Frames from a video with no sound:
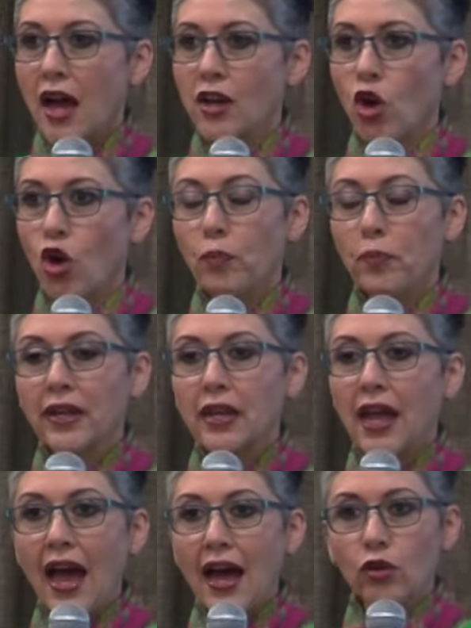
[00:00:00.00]
an
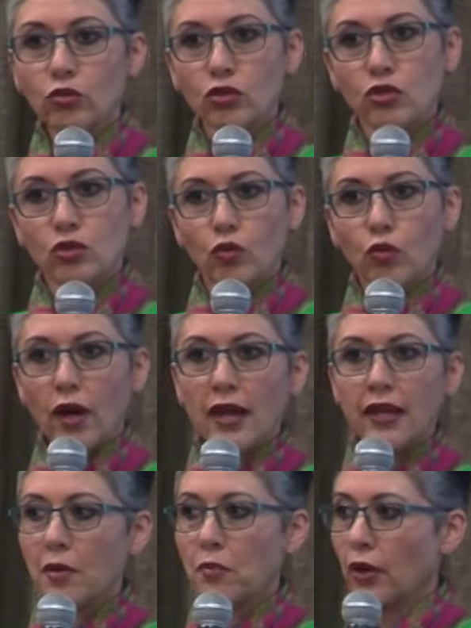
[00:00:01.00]
open house where
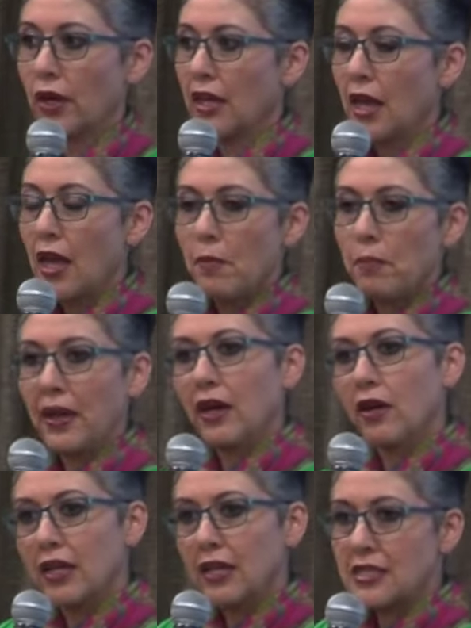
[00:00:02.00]
I can bring
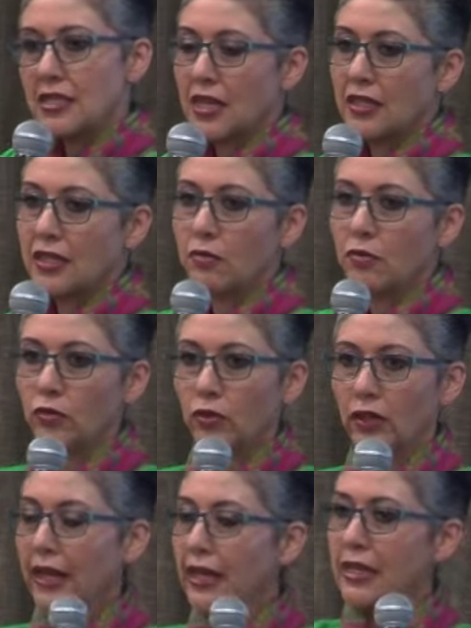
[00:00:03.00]
parents
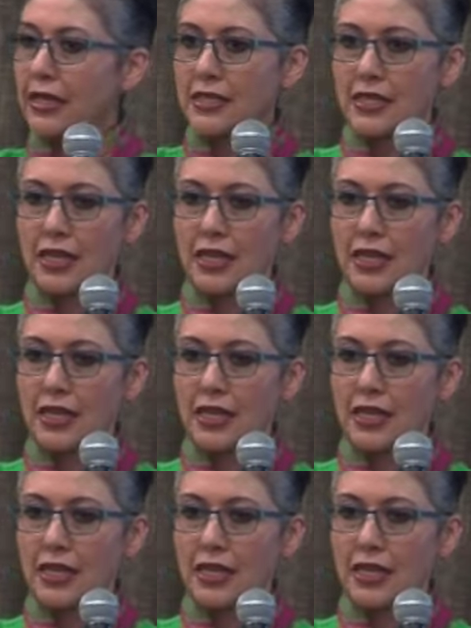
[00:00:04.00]
and ladies